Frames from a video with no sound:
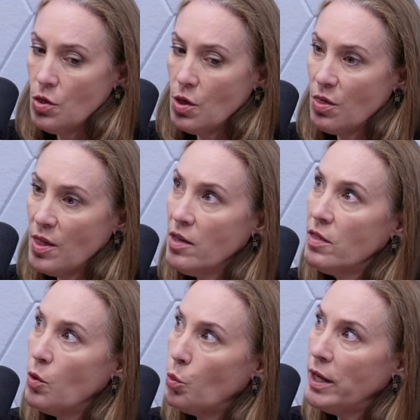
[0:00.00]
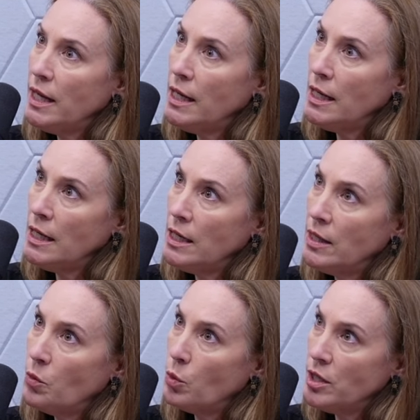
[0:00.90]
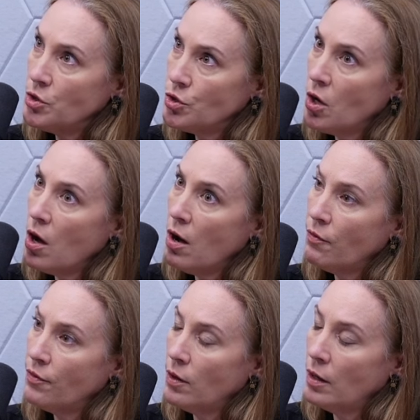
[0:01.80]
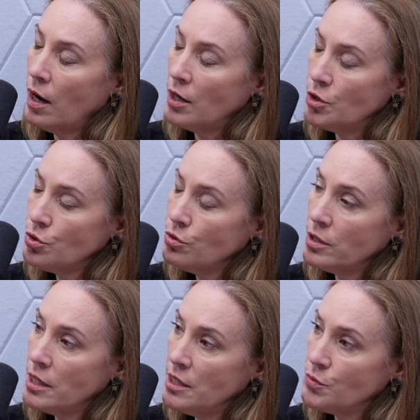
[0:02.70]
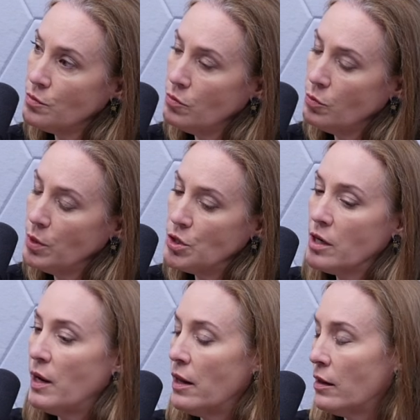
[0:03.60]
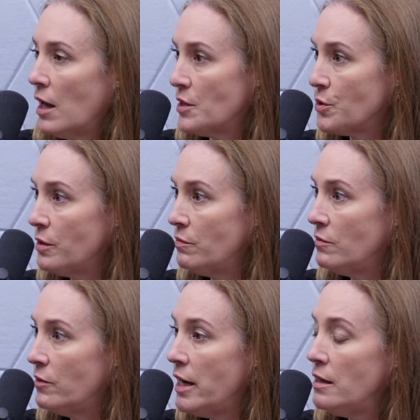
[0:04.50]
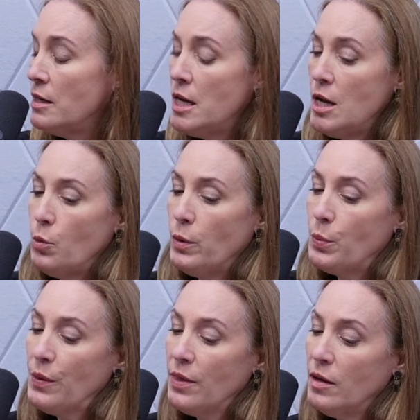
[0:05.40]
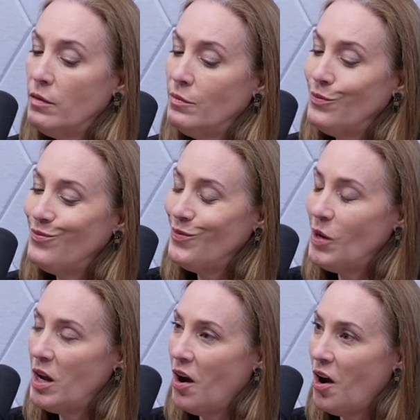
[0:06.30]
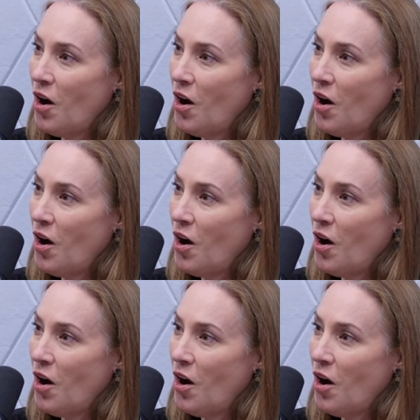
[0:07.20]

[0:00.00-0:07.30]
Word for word: the thing that we that we saw for our children is we took them out of the classroom, right? We put them uh,